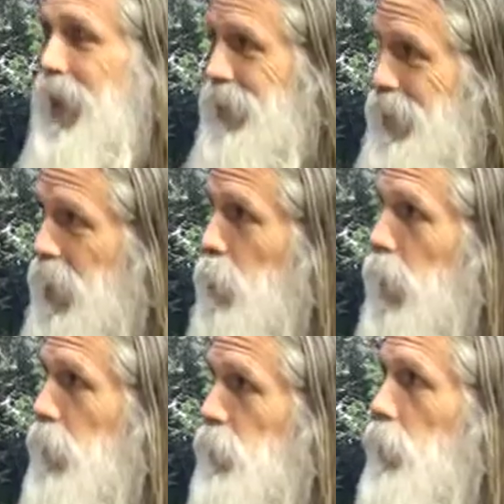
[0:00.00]
now
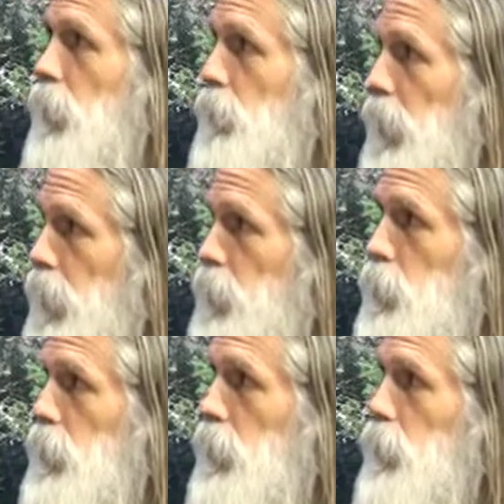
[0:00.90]
has enough
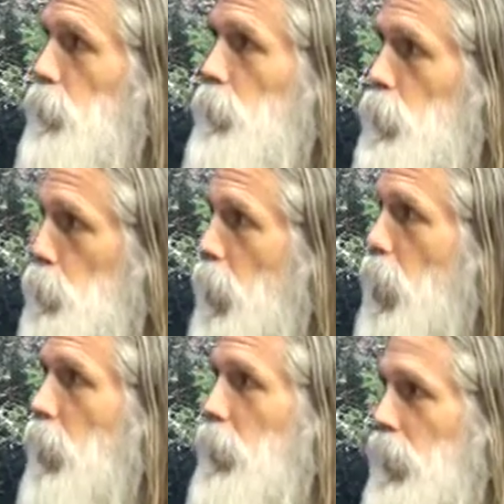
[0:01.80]
energy to
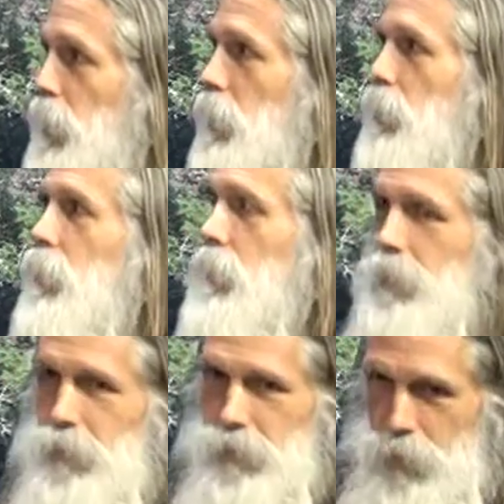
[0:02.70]
respond in
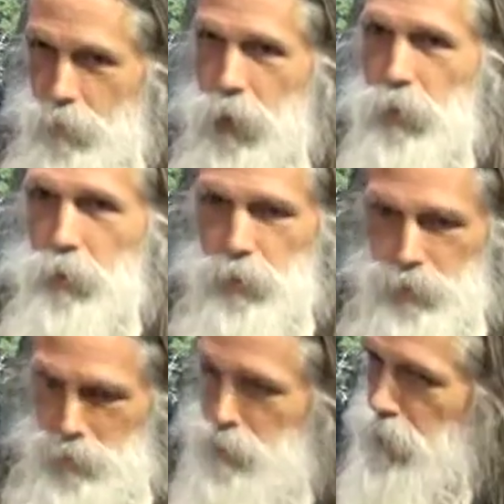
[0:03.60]
a manner
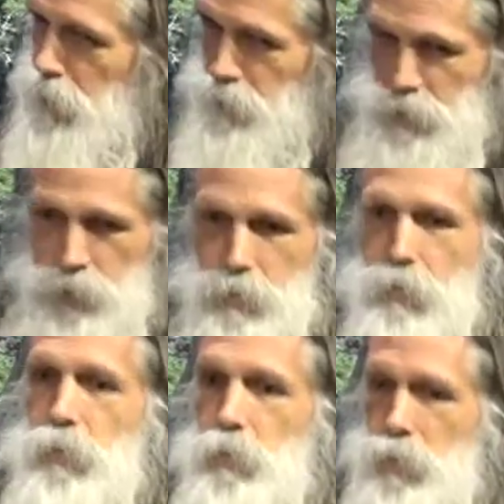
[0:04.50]
that it
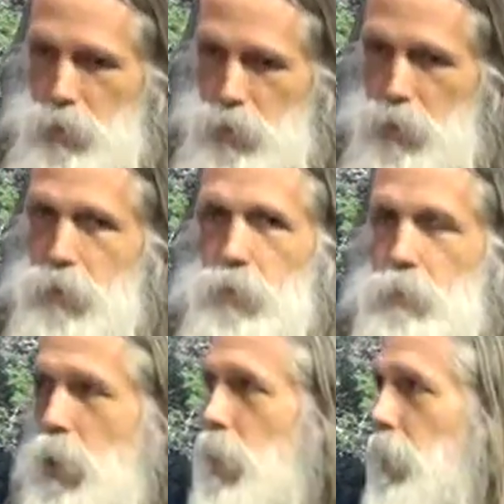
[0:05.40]
does in order to heal the
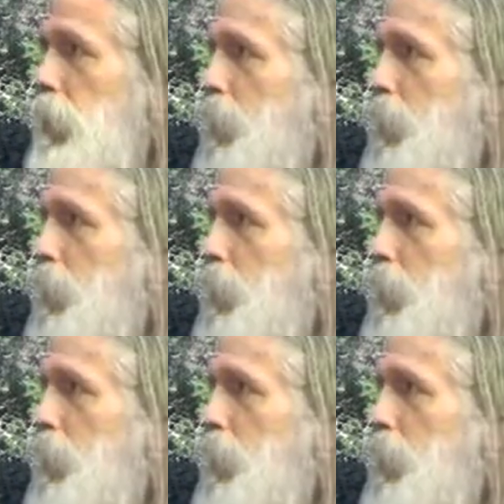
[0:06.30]
body.